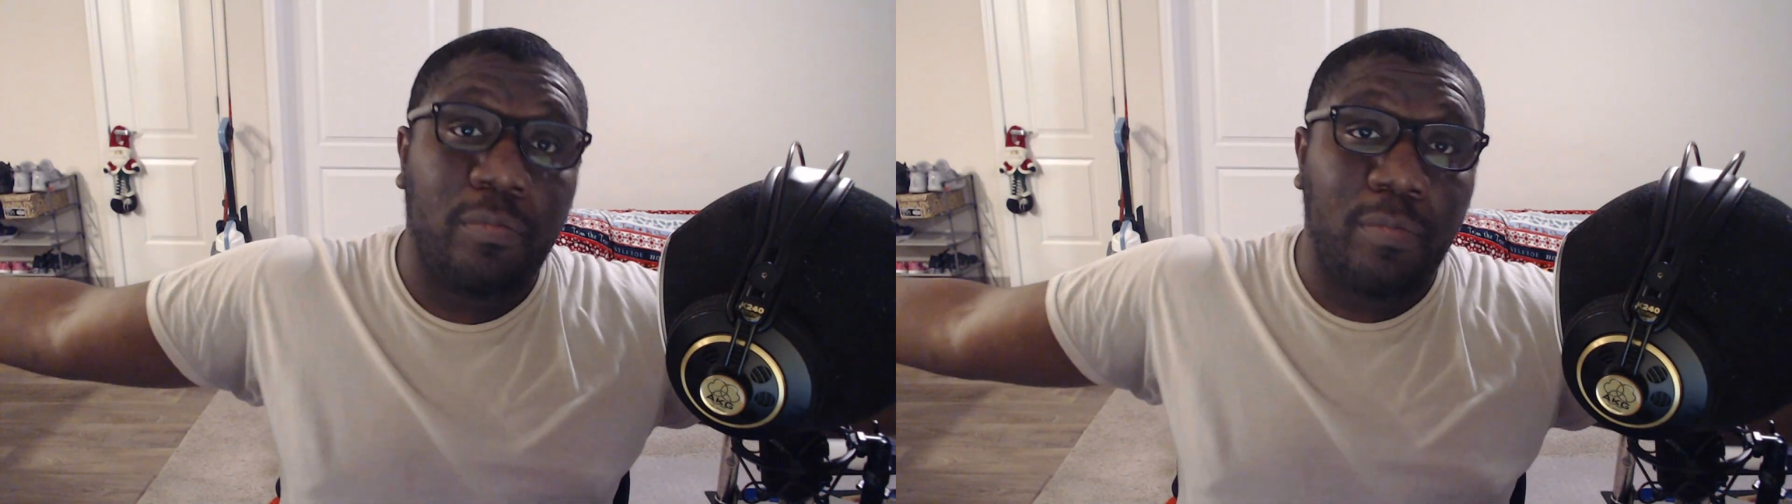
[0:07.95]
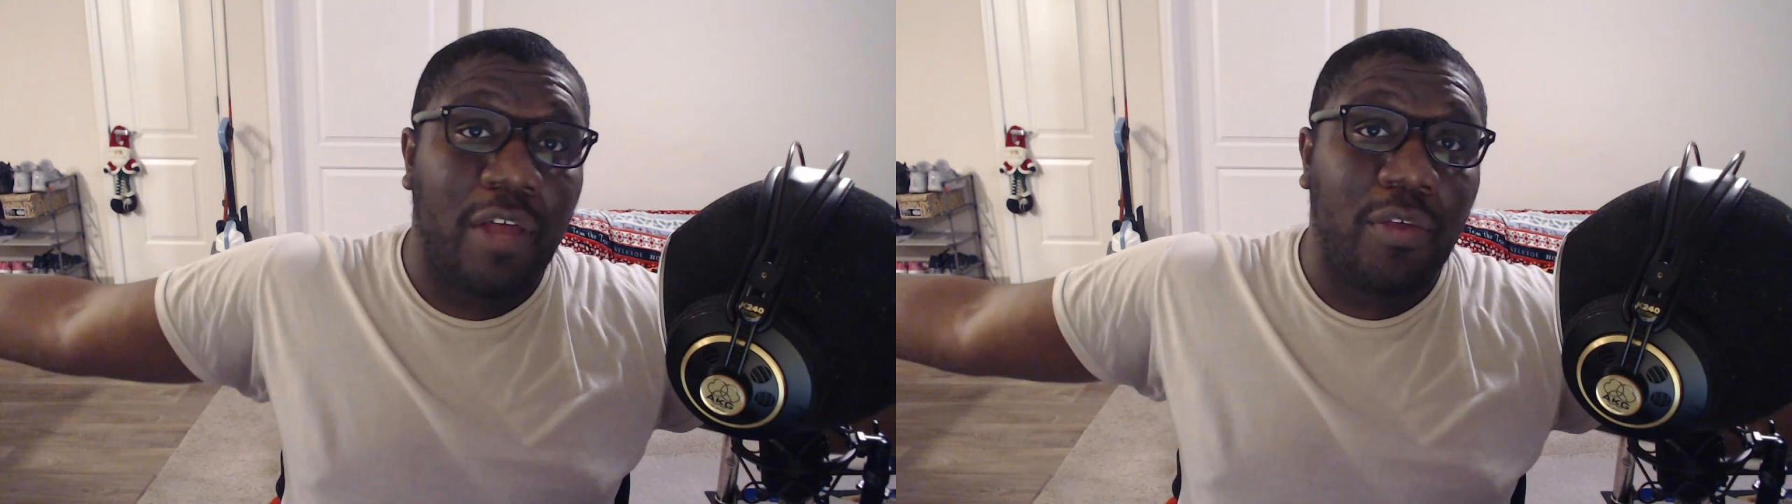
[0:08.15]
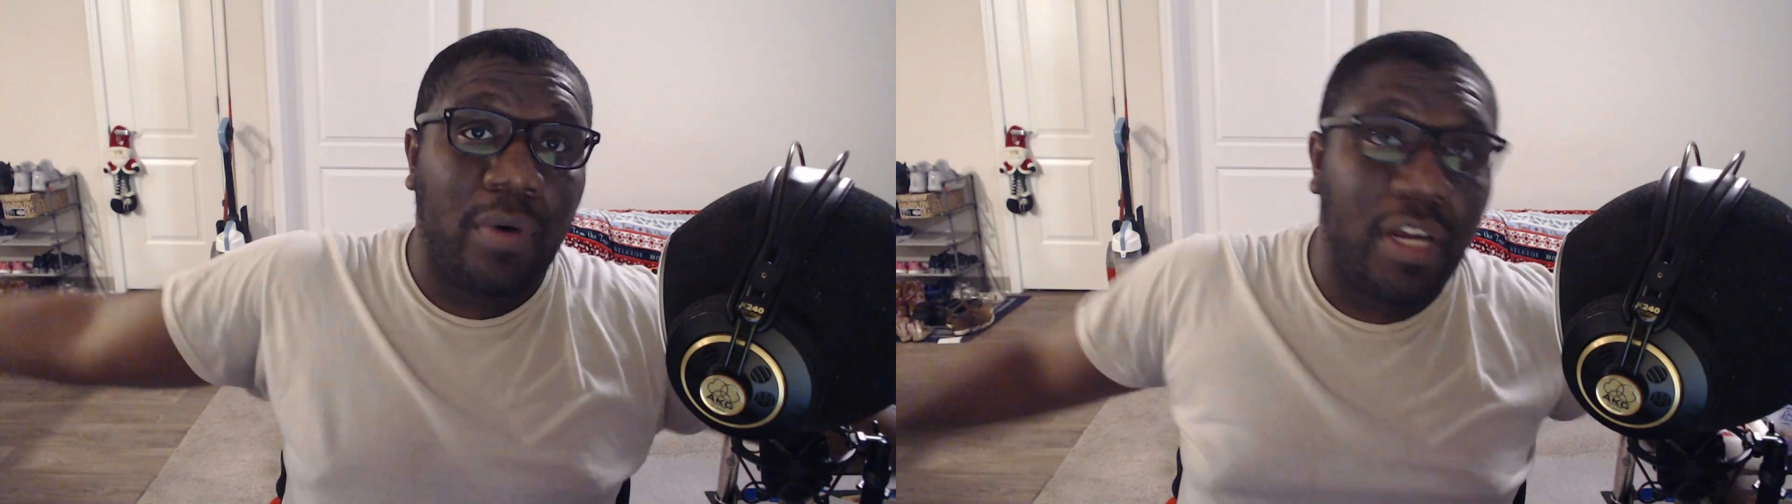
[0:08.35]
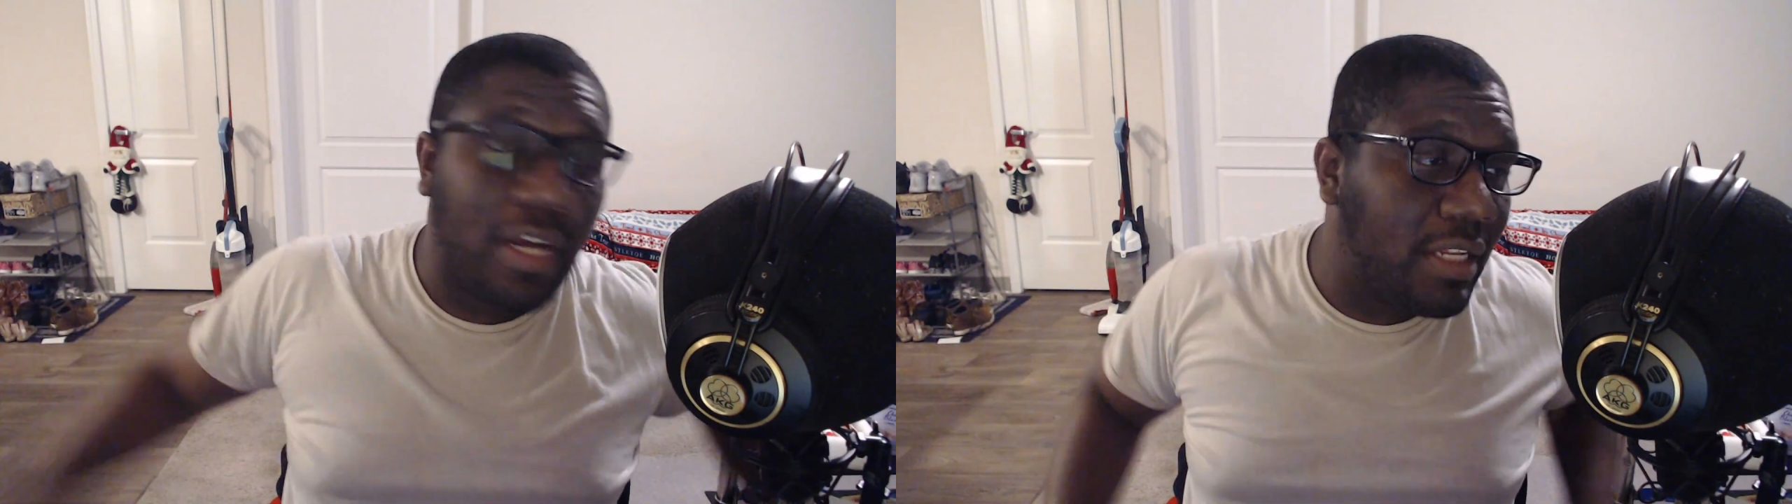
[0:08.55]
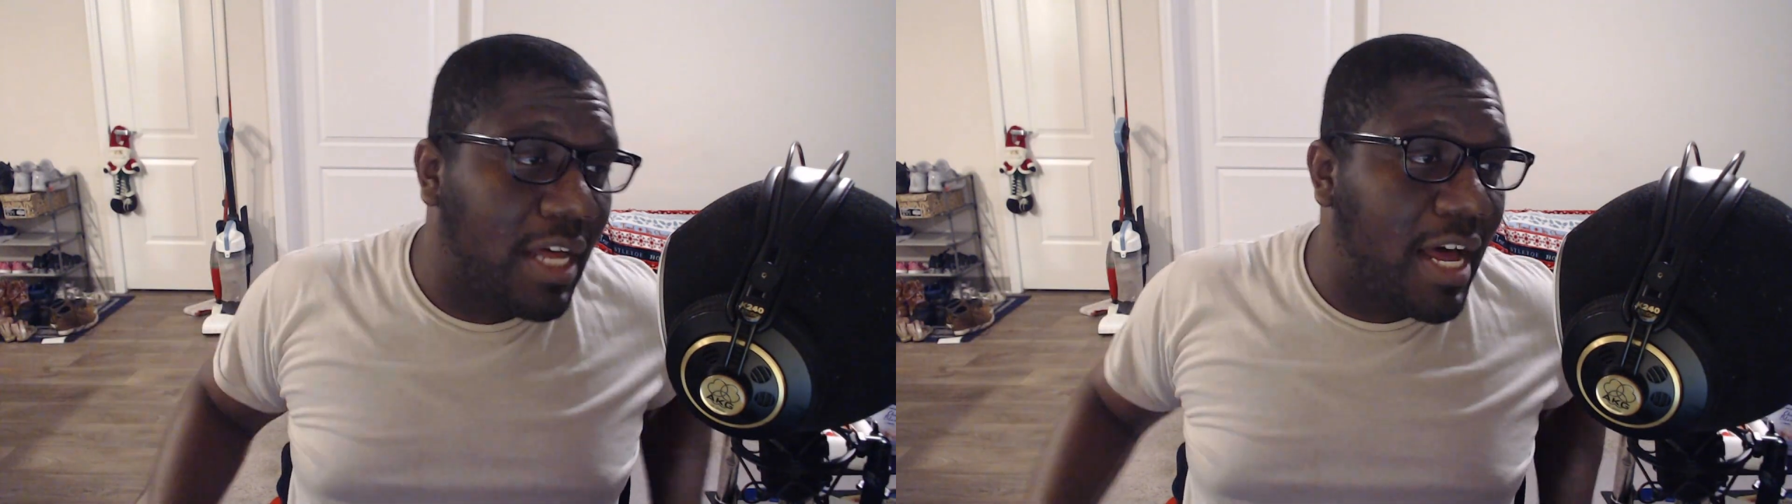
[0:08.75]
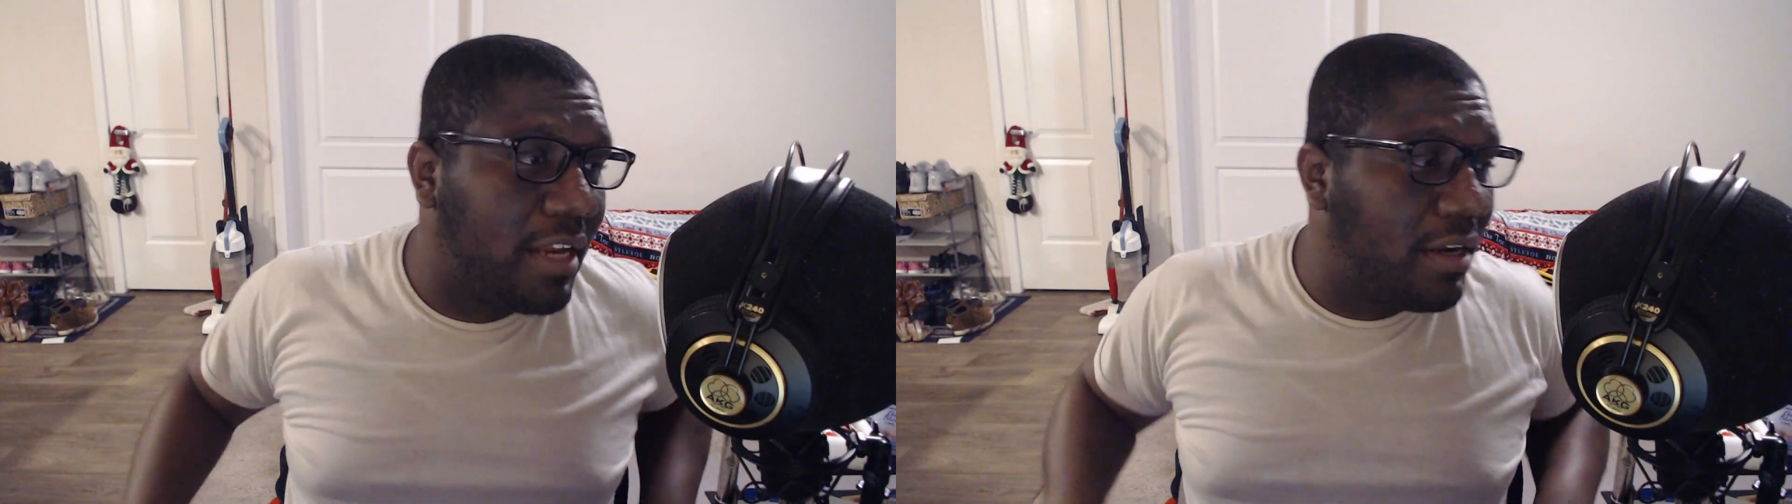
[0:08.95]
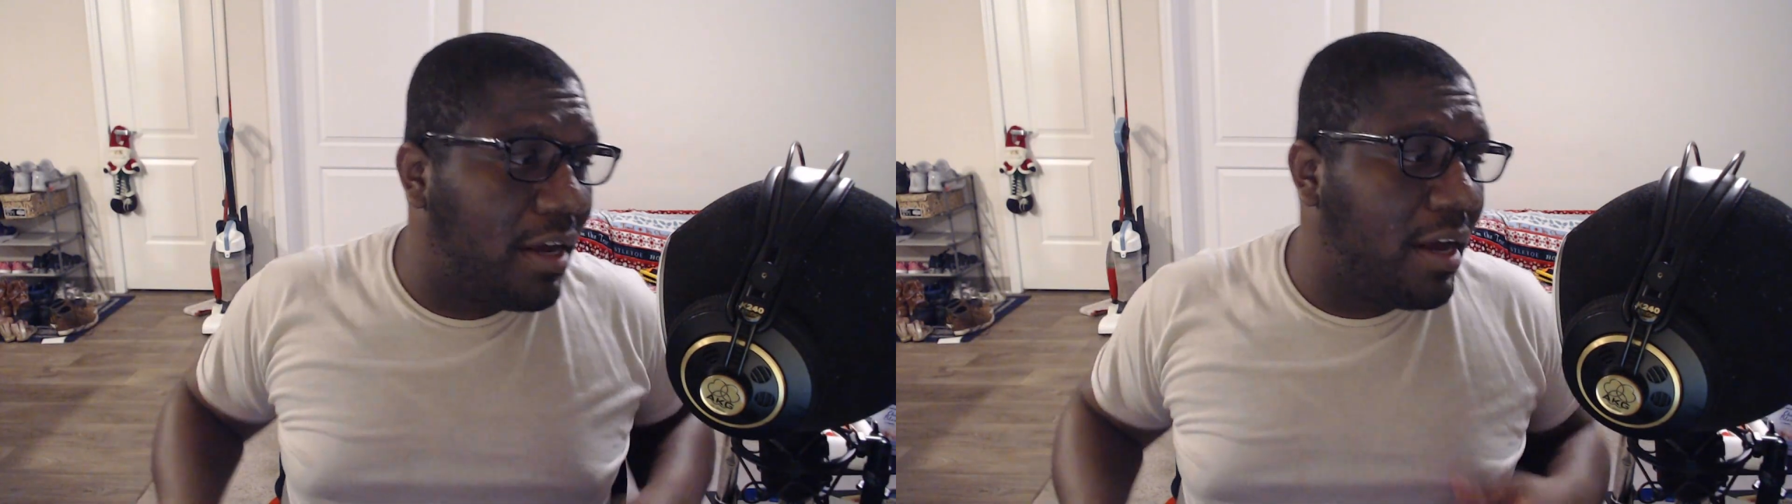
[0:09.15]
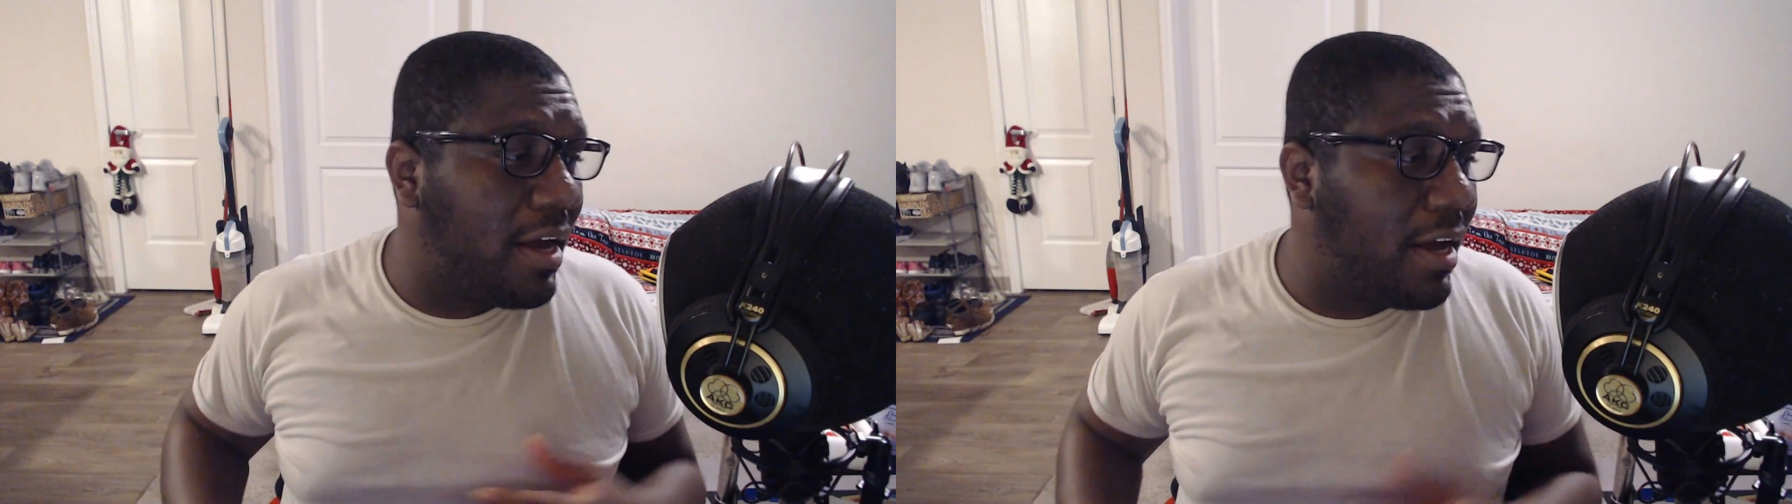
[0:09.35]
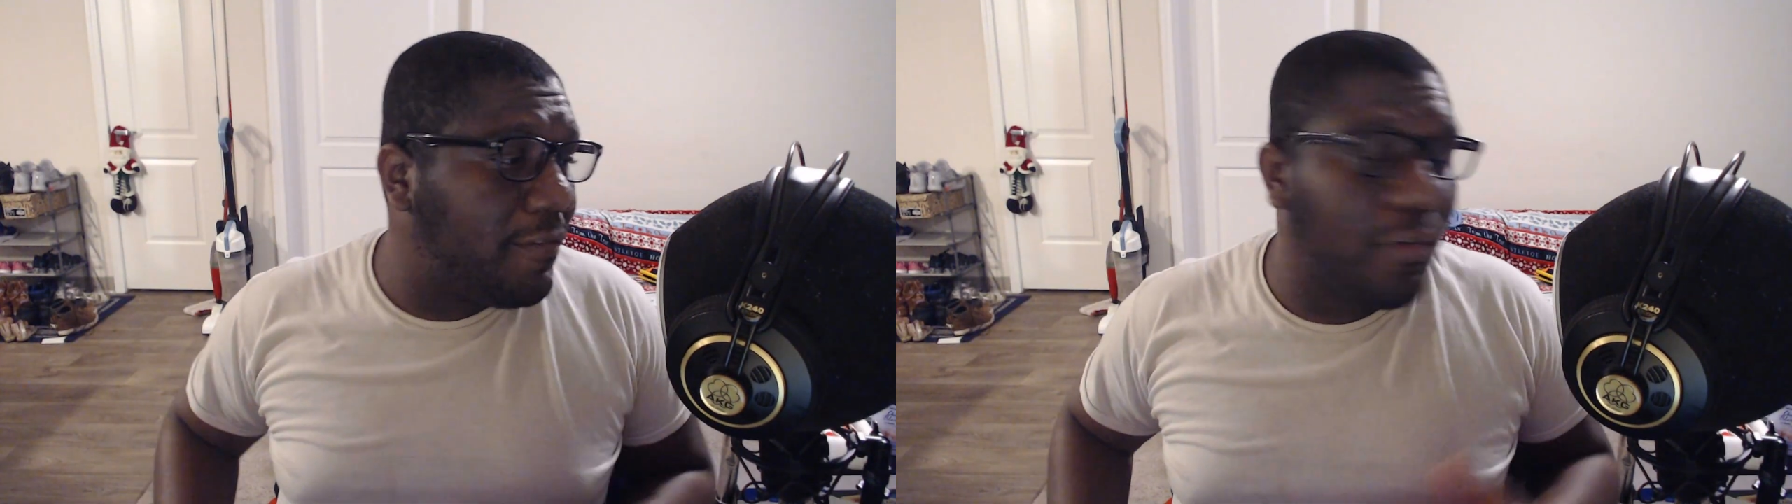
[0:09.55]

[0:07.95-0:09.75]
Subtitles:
by the way, a lot for